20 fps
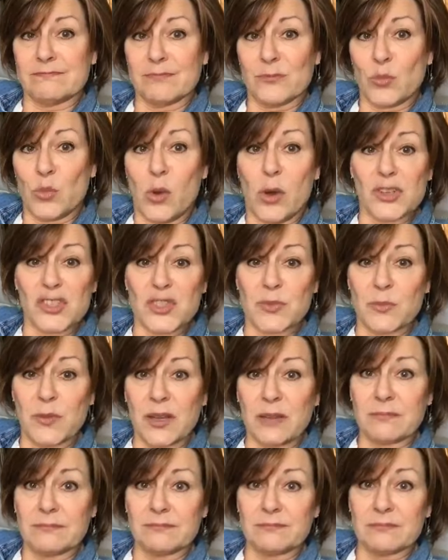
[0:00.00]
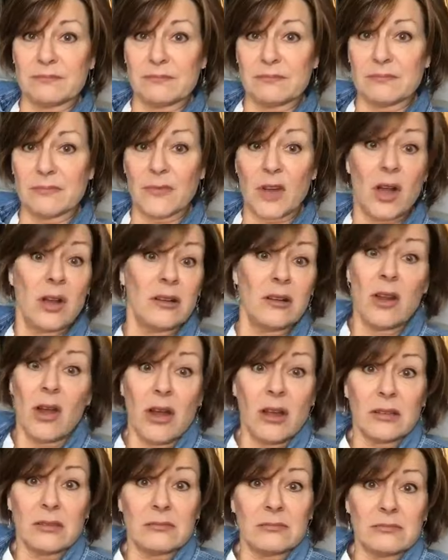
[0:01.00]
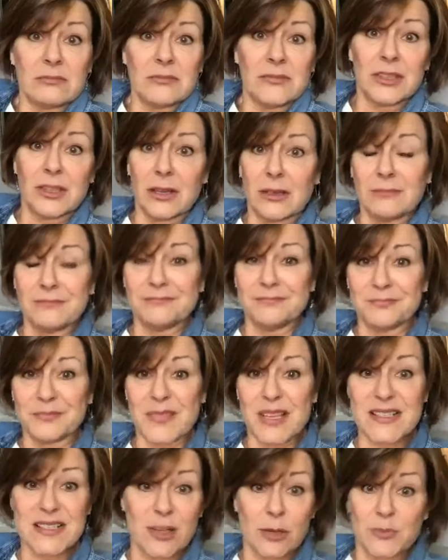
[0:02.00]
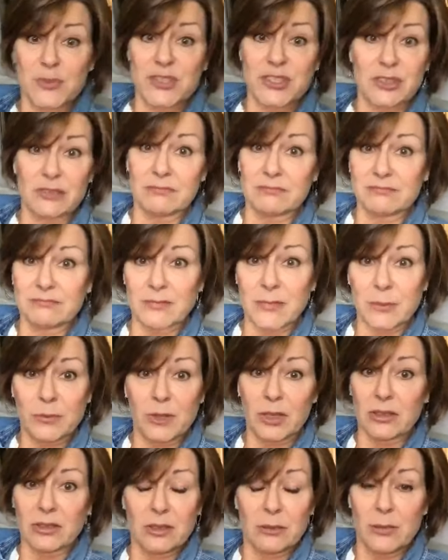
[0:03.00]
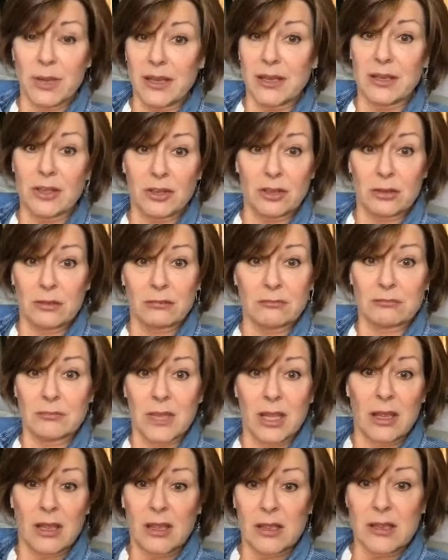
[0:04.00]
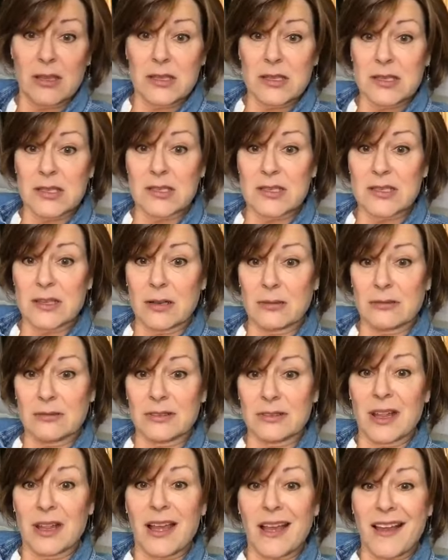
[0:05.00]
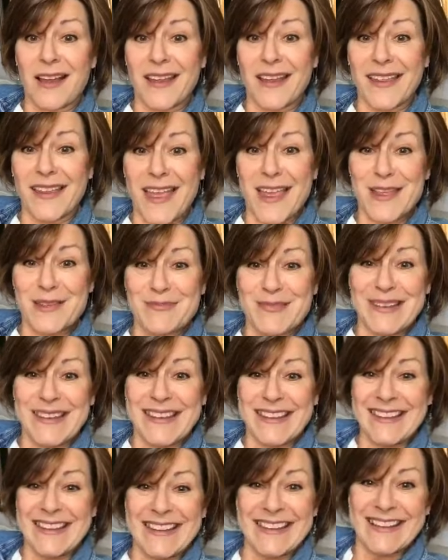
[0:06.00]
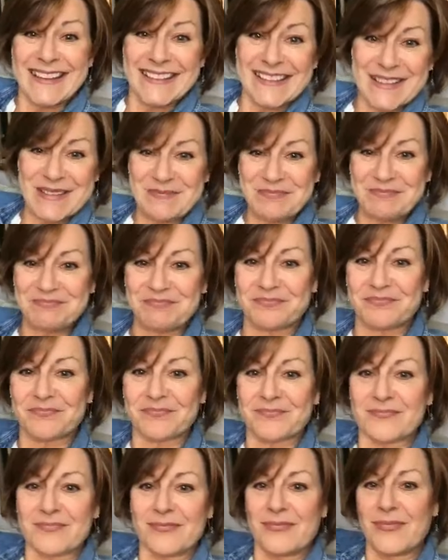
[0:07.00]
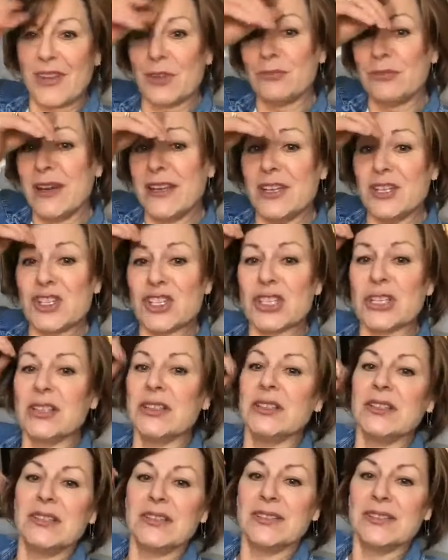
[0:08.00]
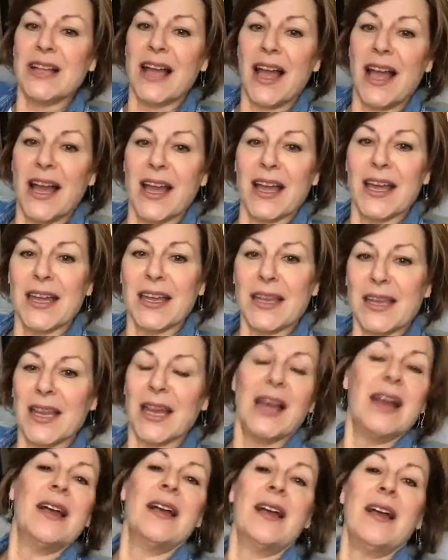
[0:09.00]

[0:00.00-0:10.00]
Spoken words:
watch me or not. You know, it's option. I'm not going to make you. So, hi, Amy. Rachel, hi.